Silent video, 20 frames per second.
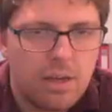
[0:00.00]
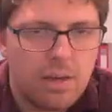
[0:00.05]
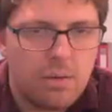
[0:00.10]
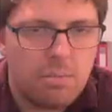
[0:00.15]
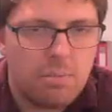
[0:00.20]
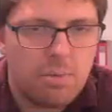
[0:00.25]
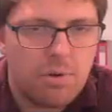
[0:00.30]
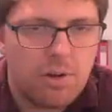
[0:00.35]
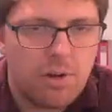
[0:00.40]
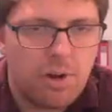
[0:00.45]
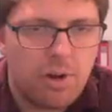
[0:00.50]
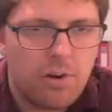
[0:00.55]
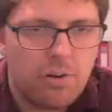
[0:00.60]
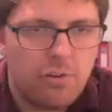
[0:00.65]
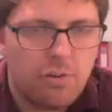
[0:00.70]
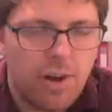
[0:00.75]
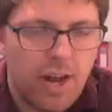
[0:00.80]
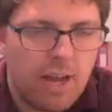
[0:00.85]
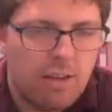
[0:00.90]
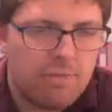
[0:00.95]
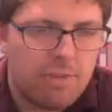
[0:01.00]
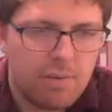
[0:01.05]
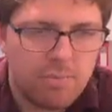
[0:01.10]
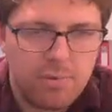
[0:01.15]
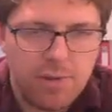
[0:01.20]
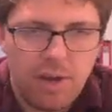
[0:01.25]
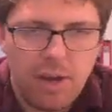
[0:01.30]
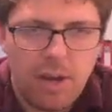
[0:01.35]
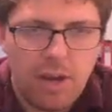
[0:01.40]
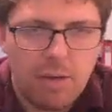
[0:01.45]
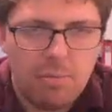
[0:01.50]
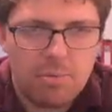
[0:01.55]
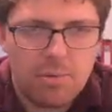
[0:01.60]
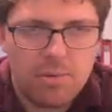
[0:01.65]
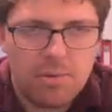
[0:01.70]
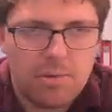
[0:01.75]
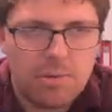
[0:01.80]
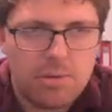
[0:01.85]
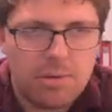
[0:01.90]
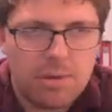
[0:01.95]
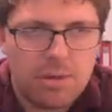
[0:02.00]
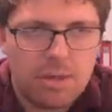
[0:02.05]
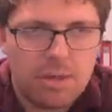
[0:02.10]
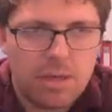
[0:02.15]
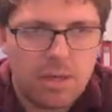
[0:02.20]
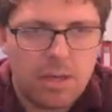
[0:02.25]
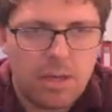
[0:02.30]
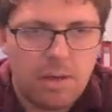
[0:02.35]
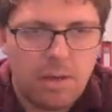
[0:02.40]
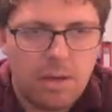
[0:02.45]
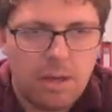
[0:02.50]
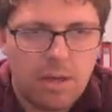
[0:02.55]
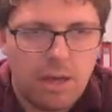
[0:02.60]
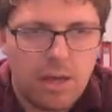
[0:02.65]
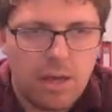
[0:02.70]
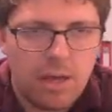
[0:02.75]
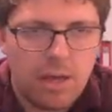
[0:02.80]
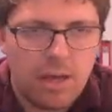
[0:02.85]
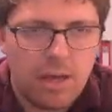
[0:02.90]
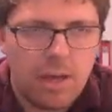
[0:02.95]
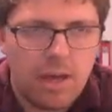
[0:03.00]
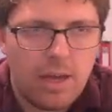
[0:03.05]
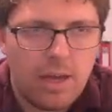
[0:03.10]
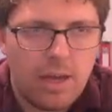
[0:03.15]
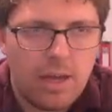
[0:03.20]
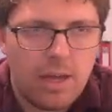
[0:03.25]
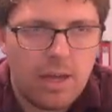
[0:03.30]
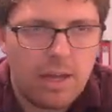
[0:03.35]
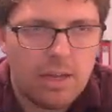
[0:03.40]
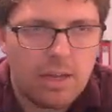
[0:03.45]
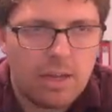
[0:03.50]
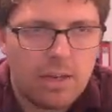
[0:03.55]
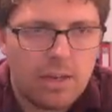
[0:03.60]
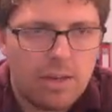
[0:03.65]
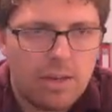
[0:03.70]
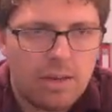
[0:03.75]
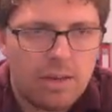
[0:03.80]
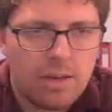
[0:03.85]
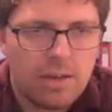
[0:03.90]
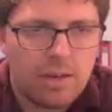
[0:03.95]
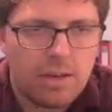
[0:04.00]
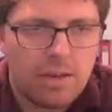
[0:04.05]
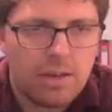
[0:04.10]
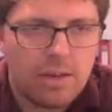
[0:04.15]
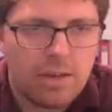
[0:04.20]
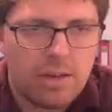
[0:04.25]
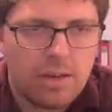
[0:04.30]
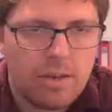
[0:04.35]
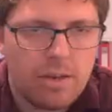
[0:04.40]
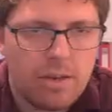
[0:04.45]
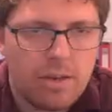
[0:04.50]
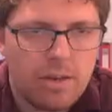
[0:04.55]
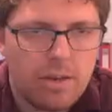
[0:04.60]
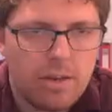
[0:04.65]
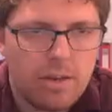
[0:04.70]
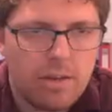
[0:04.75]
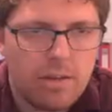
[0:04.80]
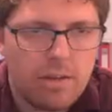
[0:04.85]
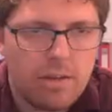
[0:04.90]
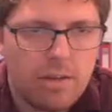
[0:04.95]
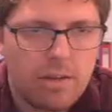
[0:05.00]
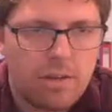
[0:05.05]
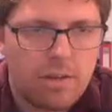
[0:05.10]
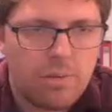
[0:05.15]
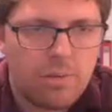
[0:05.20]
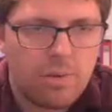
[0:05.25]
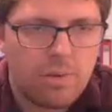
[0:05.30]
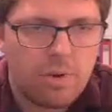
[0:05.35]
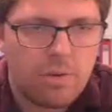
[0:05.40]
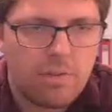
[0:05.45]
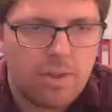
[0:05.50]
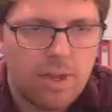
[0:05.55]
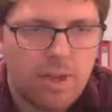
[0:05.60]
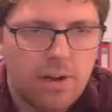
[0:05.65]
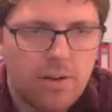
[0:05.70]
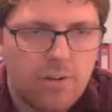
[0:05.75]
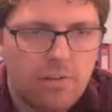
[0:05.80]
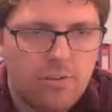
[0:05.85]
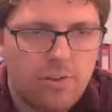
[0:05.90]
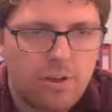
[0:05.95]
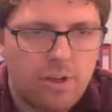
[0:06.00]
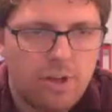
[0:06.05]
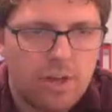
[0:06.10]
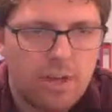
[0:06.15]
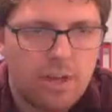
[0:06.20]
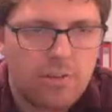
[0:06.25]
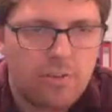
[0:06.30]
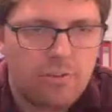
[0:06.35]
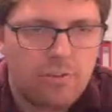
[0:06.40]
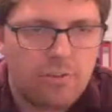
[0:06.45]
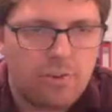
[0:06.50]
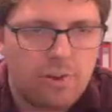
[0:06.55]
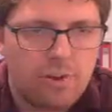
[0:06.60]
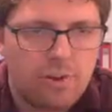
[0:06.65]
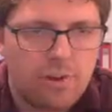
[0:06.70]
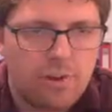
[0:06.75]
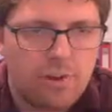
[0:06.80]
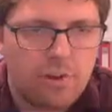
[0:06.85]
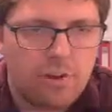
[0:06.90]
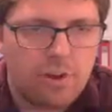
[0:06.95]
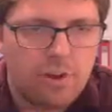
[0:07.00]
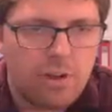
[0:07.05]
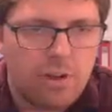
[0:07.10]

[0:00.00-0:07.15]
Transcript: Put our draft up top. And do we want the energy next turn?